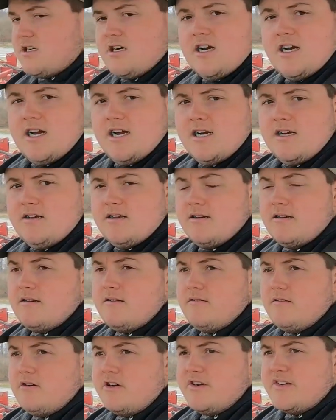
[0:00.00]
correct.
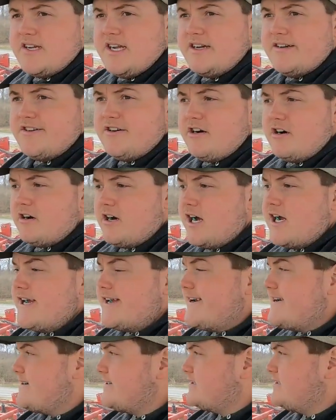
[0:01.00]
And once that's all
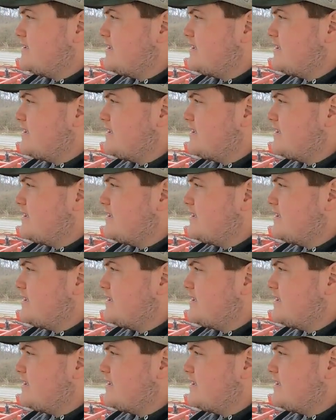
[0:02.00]
right,